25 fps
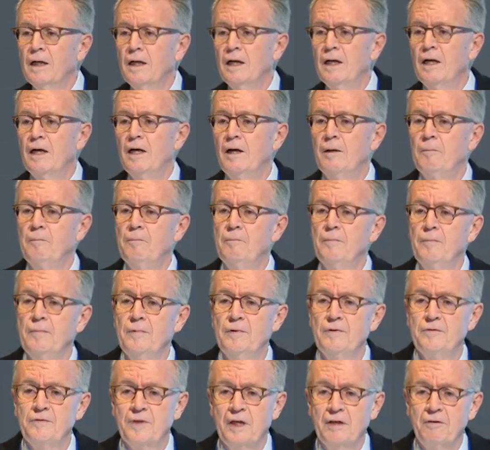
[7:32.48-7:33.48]

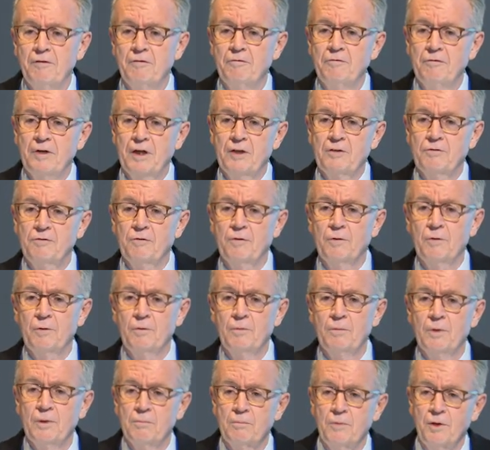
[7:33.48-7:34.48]
Incentive effects
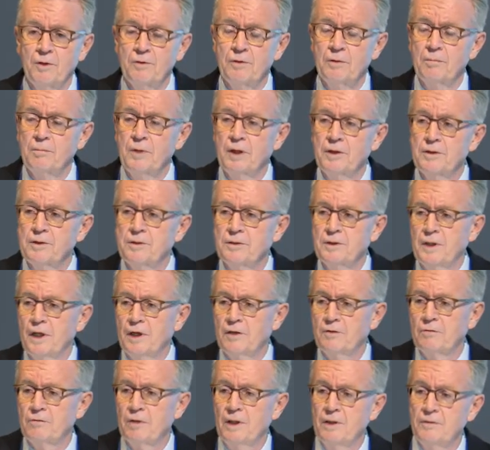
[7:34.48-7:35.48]
at moderate marginal
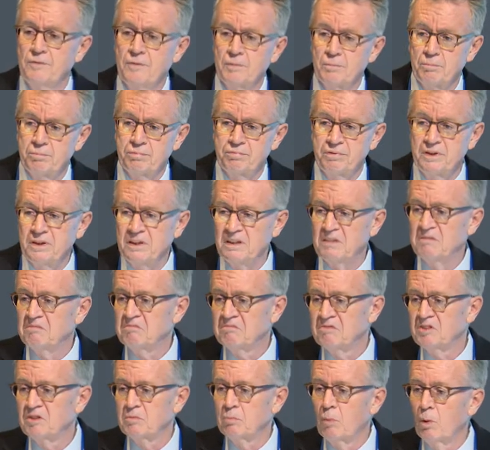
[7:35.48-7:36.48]
tax rates are pretty
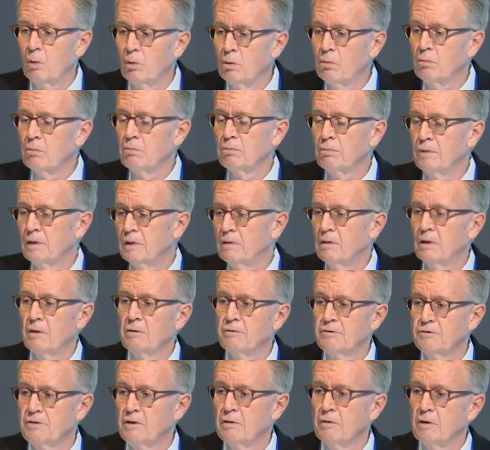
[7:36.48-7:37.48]
small. They're
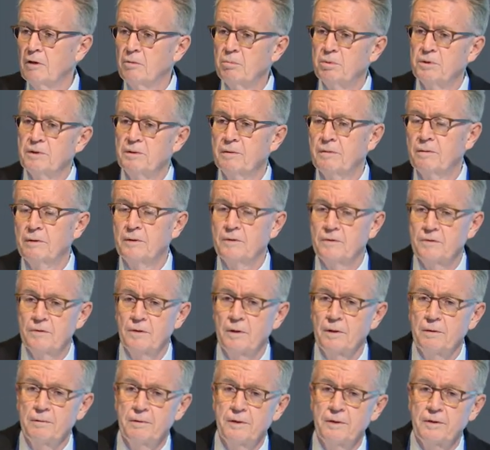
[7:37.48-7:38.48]
not zero, but
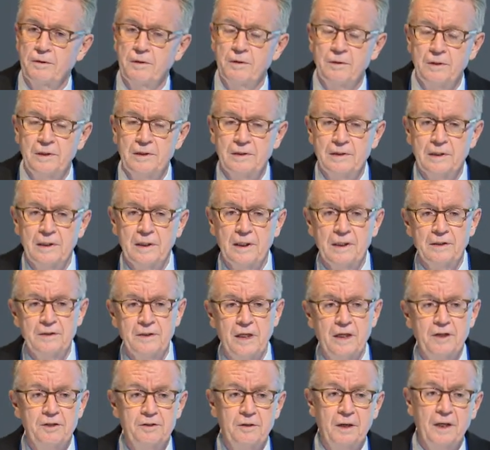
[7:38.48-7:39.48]
it could easily get
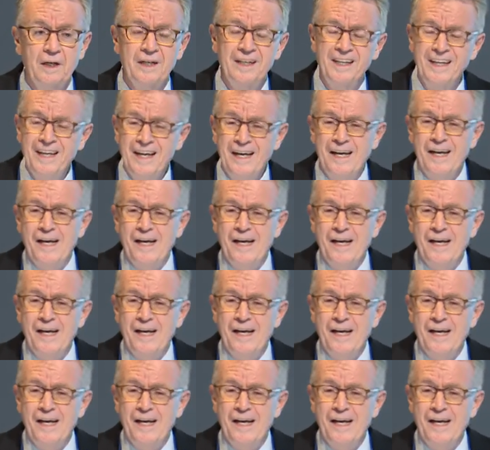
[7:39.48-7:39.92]
exaggerated.